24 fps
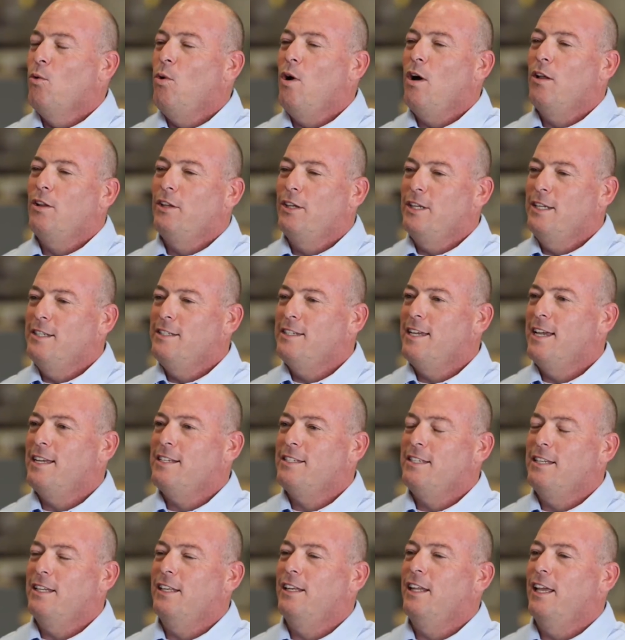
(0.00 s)
quality
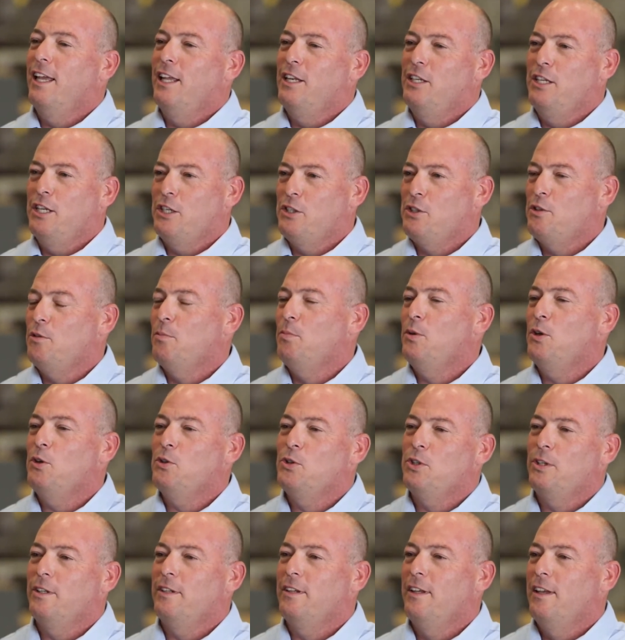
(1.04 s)
testing, and
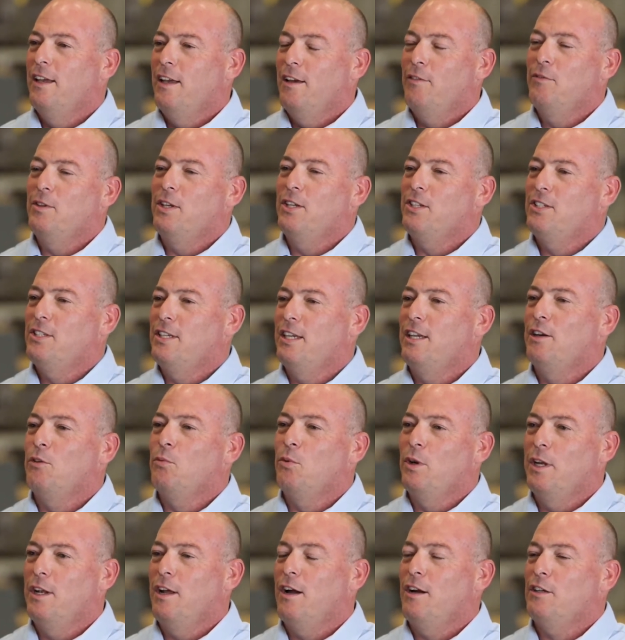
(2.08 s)
distribution of the
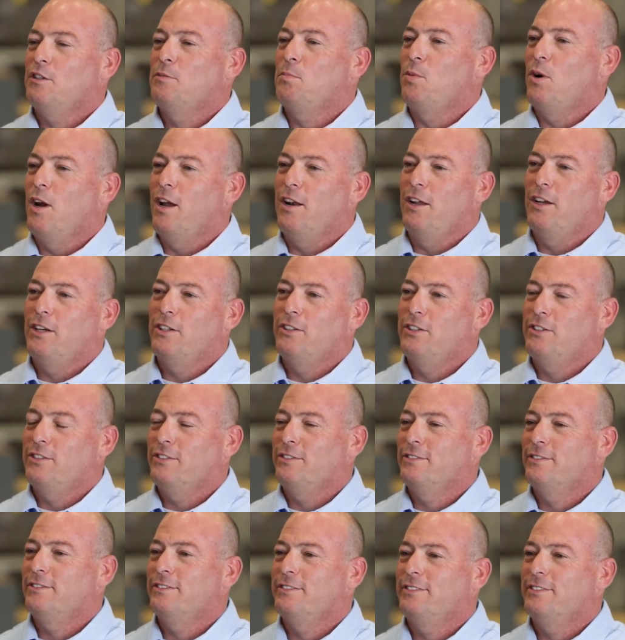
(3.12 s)
ASEA REDOX products.